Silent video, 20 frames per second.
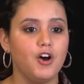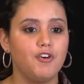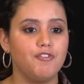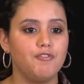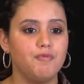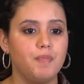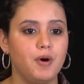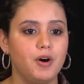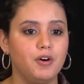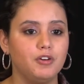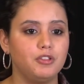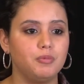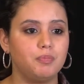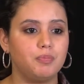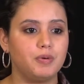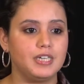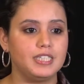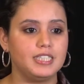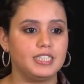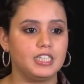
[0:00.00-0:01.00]
of both
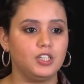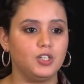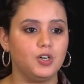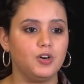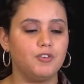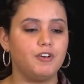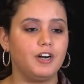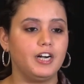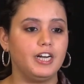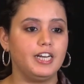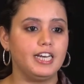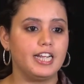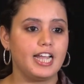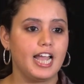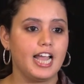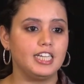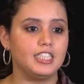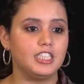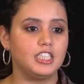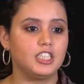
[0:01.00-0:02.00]
breast and ovarian
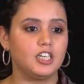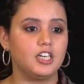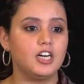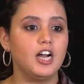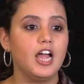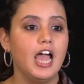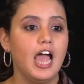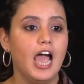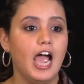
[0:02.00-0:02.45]
cancer,